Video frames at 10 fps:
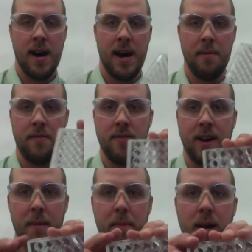If you've
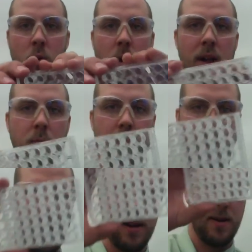got a big well
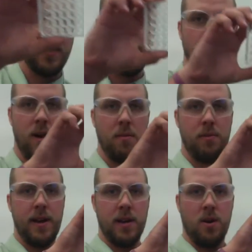plate, notice that the well
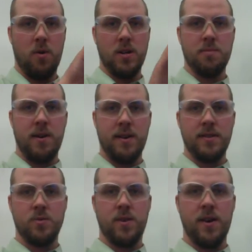plate
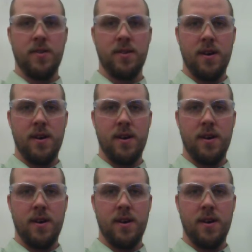corresponds with,